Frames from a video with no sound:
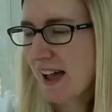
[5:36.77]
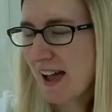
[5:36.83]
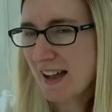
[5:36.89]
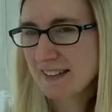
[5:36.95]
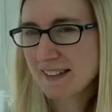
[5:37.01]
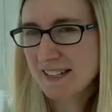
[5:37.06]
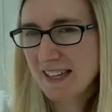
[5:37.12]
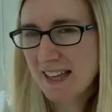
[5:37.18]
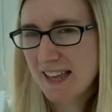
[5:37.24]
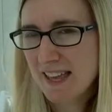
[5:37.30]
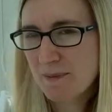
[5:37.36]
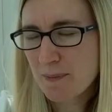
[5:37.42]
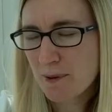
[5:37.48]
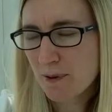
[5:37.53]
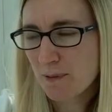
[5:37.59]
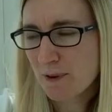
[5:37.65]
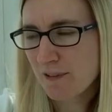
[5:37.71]
And to
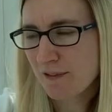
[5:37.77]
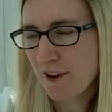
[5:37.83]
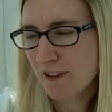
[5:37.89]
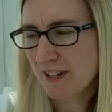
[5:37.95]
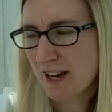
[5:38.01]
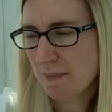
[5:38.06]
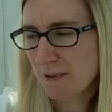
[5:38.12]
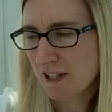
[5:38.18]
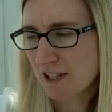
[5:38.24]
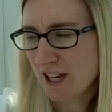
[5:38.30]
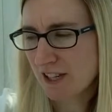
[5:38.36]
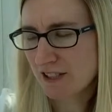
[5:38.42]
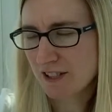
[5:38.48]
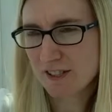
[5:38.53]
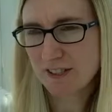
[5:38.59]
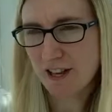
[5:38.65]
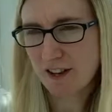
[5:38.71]
keep all of our nappy
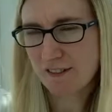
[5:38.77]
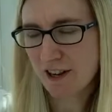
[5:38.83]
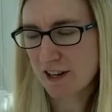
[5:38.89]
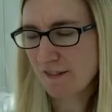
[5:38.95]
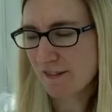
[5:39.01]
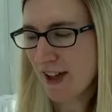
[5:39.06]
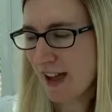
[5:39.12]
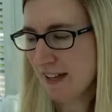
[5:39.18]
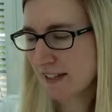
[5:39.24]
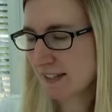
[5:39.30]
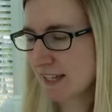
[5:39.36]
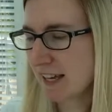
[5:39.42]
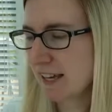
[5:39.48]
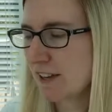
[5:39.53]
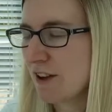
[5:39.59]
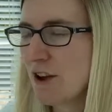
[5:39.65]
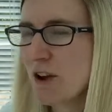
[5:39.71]
changing stuff kind of
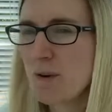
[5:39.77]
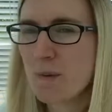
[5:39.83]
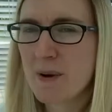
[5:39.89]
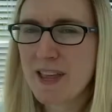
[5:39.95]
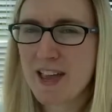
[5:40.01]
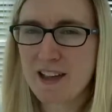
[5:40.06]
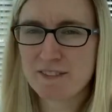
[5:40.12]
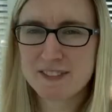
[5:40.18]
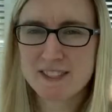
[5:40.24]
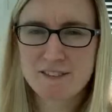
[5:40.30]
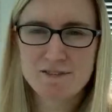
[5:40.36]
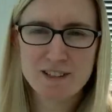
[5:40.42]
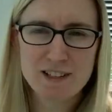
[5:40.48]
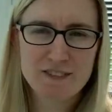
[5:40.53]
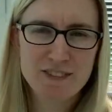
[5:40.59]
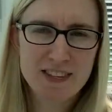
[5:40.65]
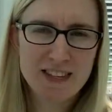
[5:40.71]
handy, we have
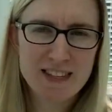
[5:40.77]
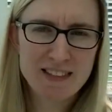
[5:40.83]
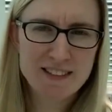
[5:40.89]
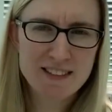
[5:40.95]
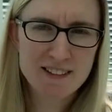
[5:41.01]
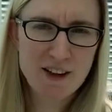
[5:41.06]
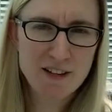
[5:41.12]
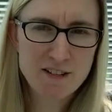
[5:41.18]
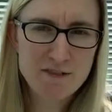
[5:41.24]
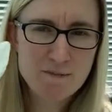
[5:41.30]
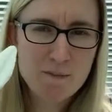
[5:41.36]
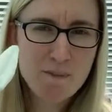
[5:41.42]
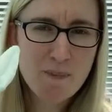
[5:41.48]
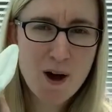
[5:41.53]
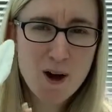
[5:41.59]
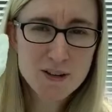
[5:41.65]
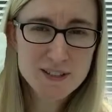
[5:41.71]
several of these kind
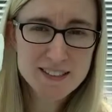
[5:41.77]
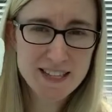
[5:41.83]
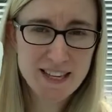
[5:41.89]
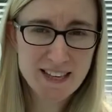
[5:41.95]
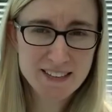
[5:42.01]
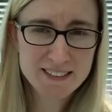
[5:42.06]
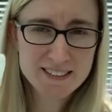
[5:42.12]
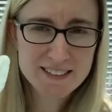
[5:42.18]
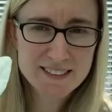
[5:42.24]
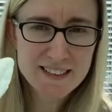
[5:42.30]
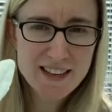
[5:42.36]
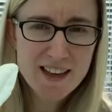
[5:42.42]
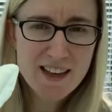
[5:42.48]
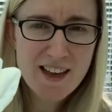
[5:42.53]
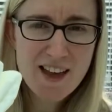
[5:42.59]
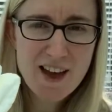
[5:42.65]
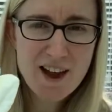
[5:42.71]
of baskets
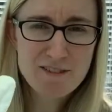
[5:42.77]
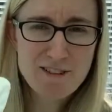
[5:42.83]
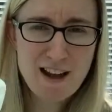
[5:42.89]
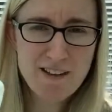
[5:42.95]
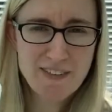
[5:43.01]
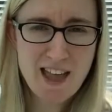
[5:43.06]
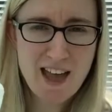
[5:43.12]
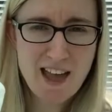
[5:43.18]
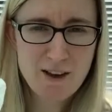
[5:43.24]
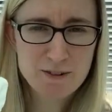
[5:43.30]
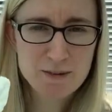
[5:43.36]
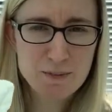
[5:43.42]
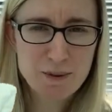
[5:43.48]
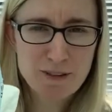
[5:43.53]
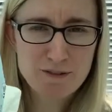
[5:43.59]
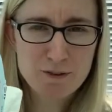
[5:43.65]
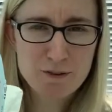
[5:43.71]
around the house
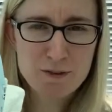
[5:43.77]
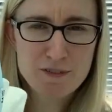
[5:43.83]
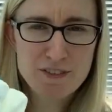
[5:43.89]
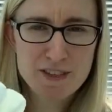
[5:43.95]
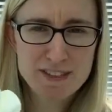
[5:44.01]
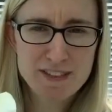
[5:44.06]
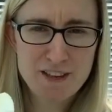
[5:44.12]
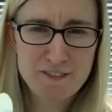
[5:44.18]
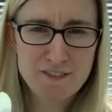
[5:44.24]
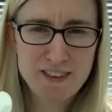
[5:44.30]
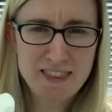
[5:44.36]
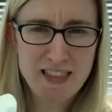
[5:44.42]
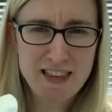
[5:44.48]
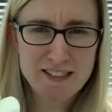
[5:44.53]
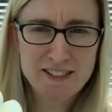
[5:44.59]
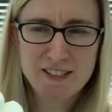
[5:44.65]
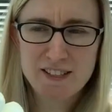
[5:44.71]
with all of the stuff in
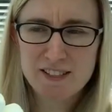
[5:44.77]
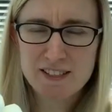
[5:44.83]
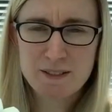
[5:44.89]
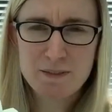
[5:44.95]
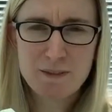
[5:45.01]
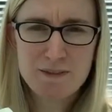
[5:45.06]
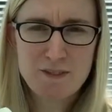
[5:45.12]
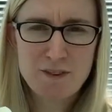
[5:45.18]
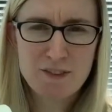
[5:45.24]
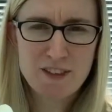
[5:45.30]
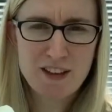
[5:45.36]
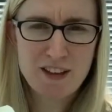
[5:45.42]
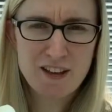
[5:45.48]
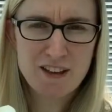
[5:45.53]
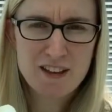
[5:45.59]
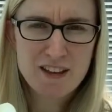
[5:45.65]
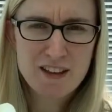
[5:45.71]
there. So you can see we've got
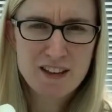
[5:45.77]
the